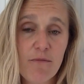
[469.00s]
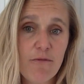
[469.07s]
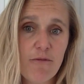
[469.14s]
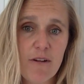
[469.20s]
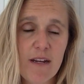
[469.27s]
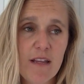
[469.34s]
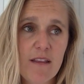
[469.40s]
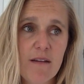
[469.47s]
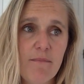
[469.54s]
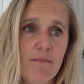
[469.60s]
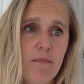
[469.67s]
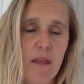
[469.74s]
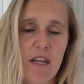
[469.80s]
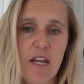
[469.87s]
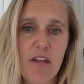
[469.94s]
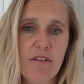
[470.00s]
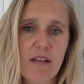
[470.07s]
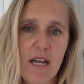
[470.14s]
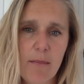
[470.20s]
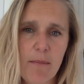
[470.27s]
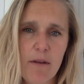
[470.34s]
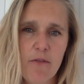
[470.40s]
For another, you know,
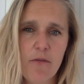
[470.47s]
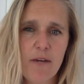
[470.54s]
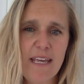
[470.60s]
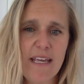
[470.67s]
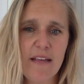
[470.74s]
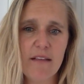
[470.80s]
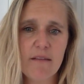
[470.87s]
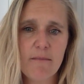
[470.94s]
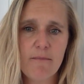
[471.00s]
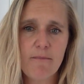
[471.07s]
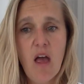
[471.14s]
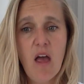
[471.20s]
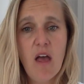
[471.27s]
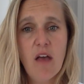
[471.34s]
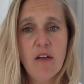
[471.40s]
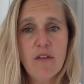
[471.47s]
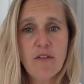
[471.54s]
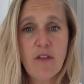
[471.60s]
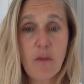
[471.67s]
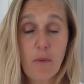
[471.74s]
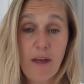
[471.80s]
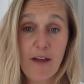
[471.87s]
couple of weeks.
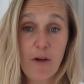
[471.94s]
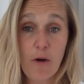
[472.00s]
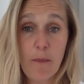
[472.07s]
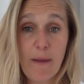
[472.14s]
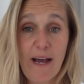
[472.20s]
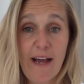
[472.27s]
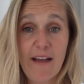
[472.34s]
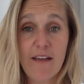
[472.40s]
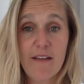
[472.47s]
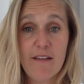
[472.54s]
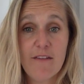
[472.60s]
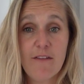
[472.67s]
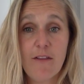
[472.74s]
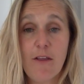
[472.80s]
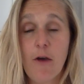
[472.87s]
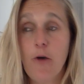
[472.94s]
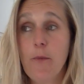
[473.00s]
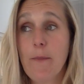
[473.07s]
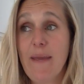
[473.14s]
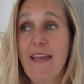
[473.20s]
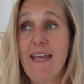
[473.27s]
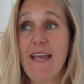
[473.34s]
So the way I got back to the old
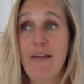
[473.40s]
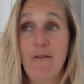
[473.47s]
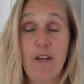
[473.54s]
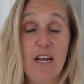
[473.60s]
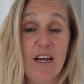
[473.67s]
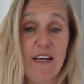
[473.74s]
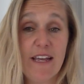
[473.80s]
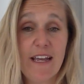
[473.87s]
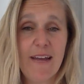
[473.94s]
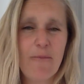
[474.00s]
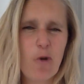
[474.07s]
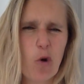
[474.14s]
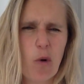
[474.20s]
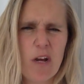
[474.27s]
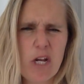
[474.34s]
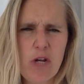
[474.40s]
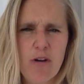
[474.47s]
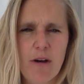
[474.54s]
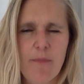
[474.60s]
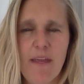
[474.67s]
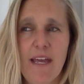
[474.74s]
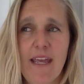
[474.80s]
me, if you like, I'm not quite sure
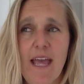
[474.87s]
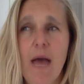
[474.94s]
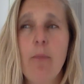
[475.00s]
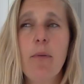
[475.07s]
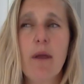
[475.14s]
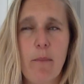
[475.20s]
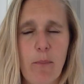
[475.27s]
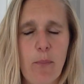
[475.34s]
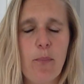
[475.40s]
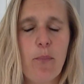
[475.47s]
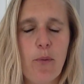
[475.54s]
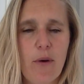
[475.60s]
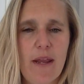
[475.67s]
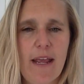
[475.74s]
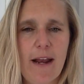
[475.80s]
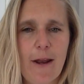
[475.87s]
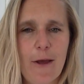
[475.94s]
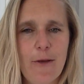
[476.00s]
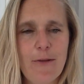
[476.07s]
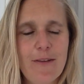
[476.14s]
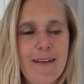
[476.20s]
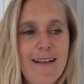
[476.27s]
I'm there yet, but I'm pretty
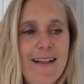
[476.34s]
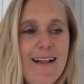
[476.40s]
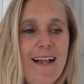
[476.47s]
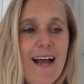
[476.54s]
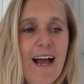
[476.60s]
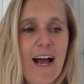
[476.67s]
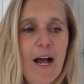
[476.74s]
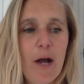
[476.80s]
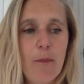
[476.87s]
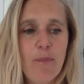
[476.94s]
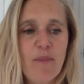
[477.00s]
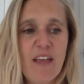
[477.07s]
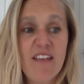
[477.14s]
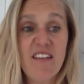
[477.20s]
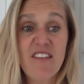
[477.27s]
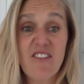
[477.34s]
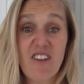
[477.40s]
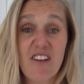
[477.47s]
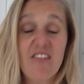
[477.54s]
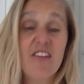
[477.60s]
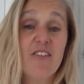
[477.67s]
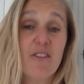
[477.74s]
close, is I
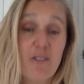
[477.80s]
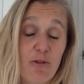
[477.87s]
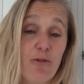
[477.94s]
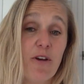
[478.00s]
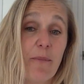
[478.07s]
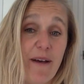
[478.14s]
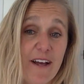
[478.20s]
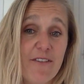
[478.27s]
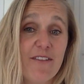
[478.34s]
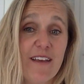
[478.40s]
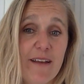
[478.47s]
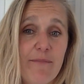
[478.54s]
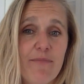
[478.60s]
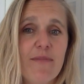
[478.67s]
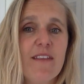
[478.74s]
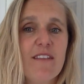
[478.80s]
started to talk about it.